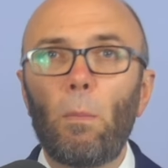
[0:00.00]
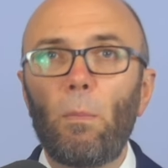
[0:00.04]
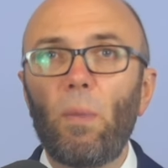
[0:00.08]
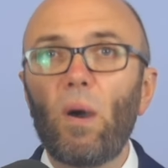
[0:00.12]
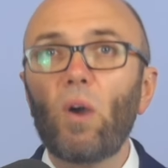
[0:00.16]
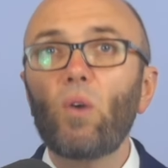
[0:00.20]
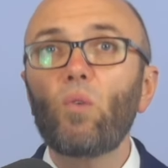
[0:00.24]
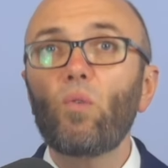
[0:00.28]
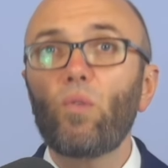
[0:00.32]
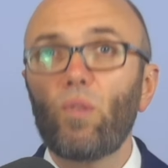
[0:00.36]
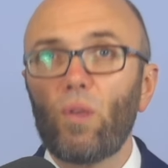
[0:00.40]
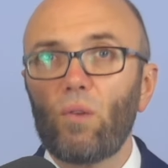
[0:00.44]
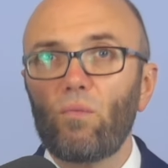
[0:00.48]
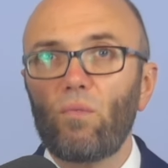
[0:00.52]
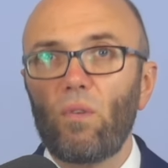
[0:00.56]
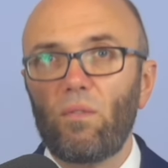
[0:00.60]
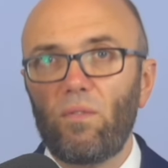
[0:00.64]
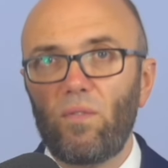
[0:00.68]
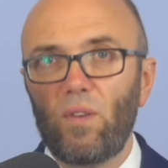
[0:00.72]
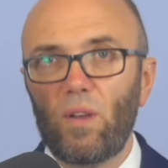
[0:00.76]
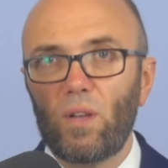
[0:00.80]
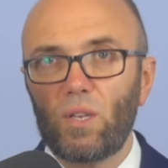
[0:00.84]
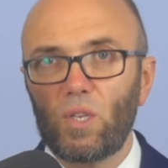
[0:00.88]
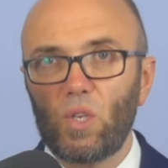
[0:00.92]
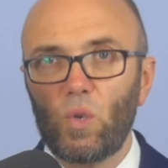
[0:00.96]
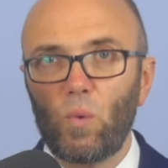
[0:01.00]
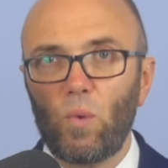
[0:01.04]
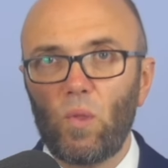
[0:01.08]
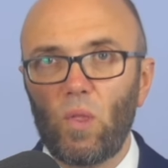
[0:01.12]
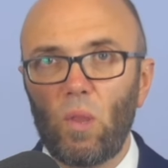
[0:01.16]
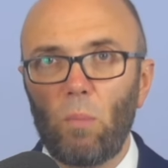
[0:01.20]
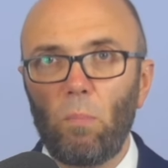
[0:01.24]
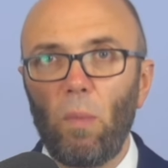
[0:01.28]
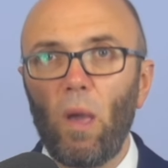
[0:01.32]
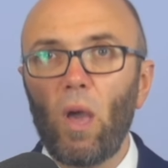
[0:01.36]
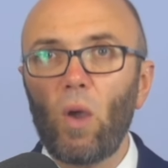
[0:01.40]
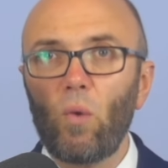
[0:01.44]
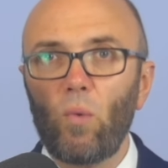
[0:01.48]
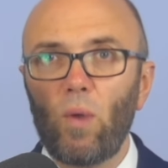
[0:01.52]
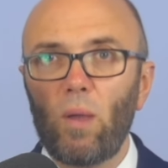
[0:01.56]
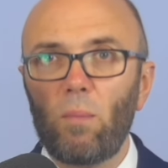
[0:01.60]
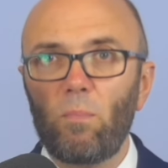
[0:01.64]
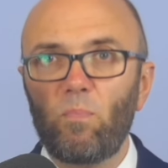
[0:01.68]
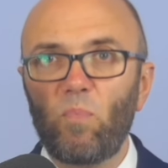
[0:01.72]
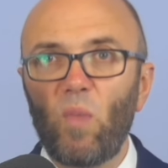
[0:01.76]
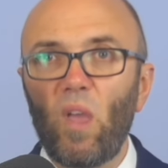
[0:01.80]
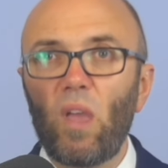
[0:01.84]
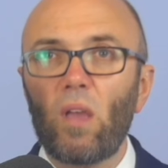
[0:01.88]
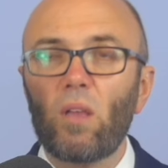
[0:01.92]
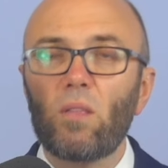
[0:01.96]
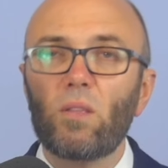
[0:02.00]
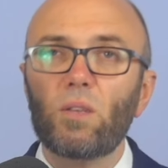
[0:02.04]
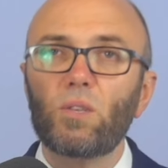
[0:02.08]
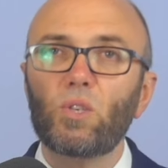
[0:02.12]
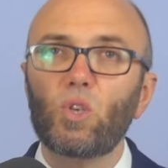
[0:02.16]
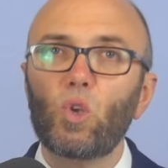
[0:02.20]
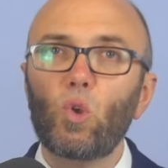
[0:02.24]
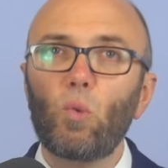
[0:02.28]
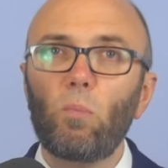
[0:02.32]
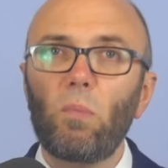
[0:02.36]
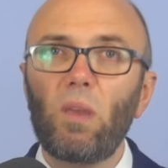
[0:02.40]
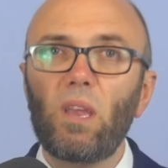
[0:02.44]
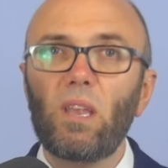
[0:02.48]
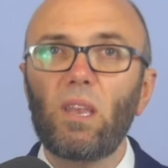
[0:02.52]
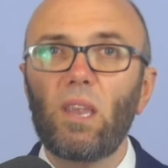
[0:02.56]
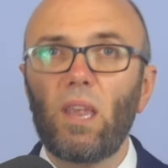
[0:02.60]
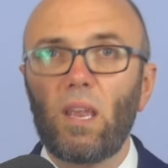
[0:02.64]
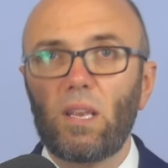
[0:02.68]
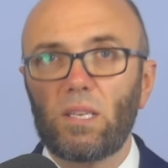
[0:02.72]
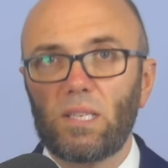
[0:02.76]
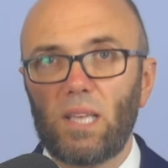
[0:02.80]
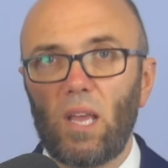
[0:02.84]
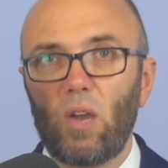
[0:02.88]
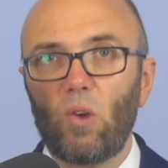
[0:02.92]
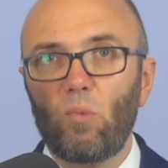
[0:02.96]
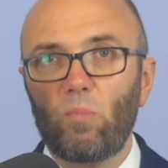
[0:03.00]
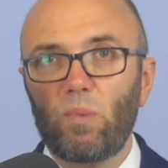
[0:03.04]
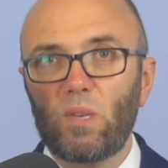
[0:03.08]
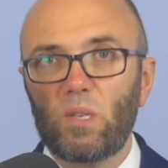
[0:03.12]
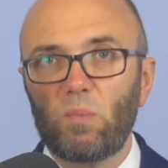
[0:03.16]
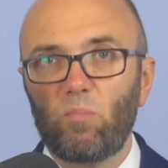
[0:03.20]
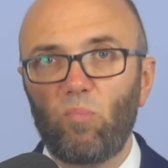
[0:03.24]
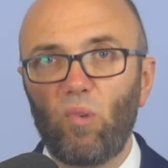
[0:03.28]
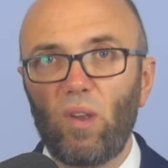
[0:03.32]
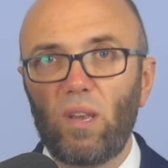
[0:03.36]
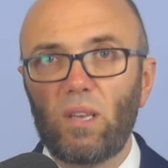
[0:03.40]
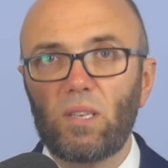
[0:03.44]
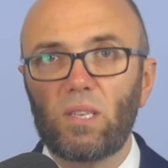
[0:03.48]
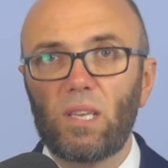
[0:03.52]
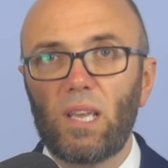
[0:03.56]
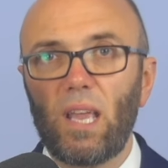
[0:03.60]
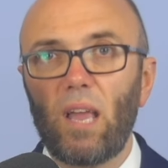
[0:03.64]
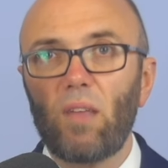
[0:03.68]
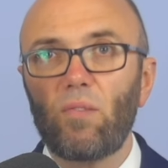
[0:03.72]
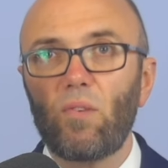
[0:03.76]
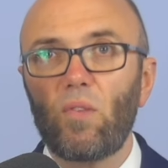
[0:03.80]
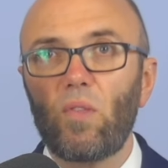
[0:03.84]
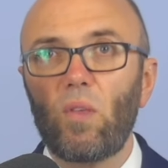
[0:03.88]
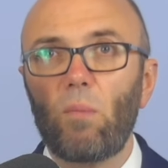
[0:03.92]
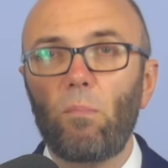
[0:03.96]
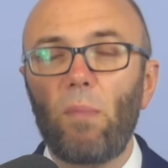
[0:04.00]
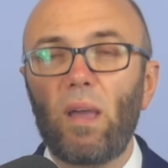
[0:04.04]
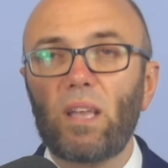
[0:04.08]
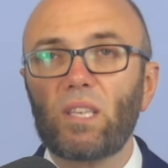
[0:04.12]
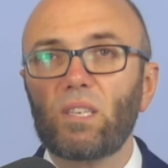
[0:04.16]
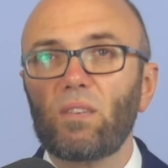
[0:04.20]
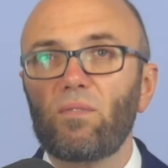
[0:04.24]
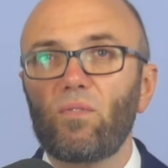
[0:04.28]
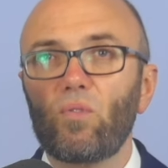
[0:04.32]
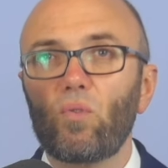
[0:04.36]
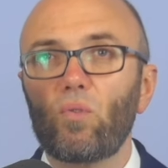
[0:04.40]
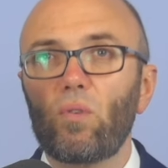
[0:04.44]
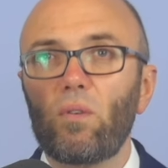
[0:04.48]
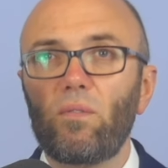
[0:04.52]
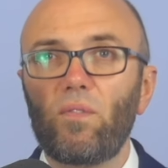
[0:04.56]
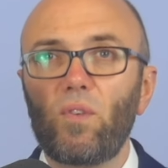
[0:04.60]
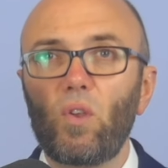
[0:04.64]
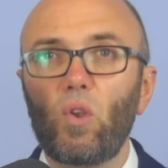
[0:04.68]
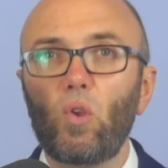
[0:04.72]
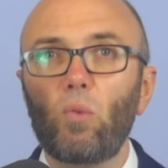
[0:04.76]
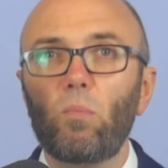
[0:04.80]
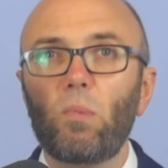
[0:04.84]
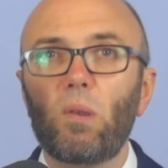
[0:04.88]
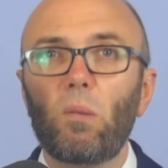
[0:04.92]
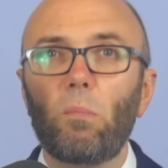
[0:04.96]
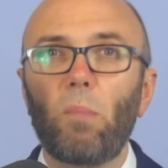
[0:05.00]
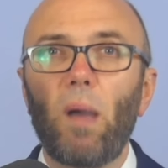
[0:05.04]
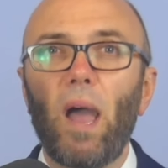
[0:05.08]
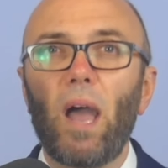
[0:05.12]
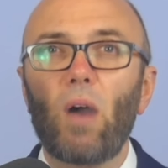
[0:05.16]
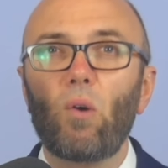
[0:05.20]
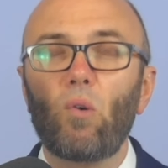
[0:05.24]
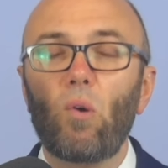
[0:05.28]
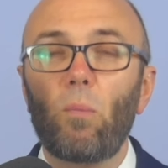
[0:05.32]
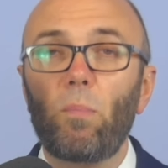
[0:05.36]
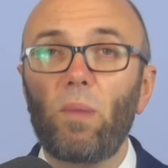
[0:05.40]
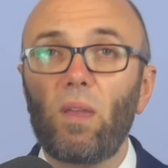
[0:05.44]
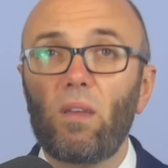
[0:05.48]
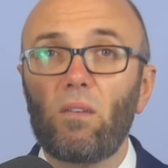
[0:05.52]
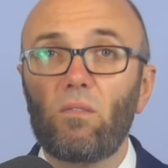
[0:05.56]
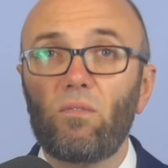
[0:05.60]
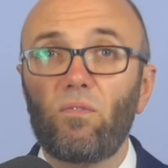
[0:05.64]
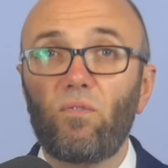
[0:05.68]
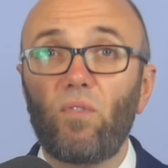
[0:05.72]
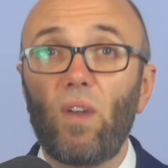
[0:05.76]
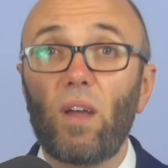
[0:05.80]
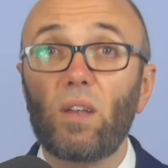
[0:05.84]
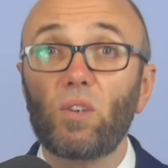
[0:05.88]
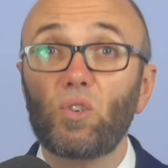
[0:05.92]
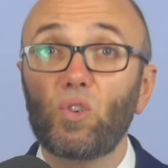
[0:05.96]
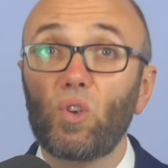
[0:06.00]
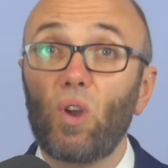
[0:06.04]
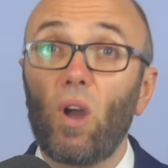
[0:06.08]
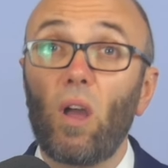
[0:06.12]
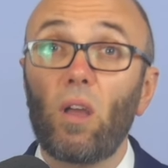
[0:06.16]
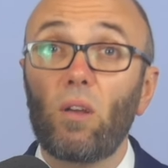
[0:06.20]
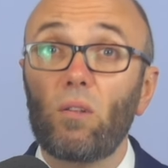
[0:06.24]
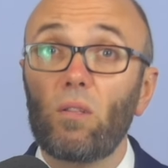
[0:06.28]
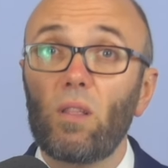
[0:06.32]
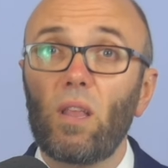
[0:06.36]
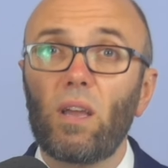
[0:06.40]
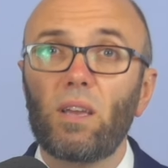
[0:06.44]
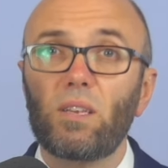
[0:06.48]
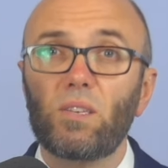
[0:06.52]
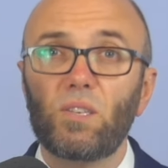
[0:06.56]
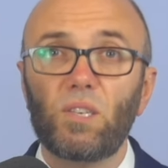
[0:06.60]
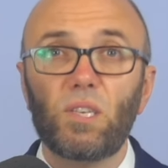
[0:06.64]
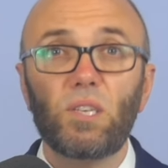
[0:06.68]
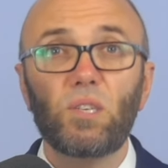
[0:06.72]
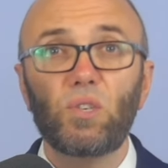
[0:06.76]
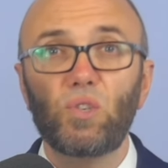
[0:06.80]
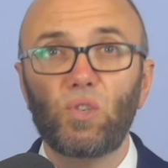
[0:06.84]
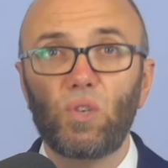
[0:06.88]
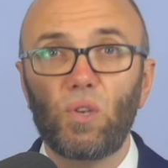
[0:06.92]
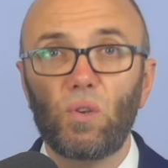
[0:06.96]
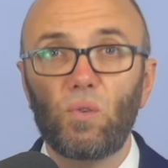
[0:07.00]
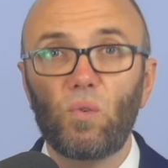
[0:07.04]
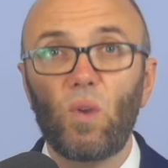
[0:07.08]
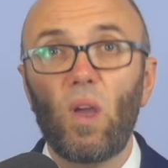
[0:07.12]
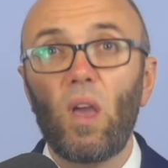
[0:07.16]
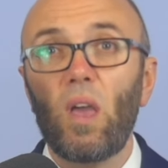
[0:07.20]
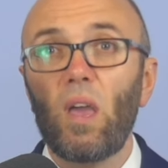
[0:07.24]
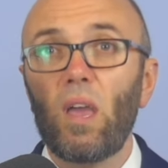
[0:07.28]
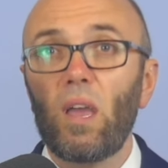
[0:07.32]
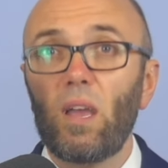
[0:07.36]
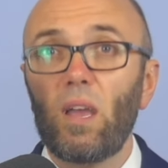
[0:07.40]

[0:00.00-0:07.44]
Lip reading: Both are referred to in the poem. The two meanings help us bring together the metaphor of human power being fragile like tissue,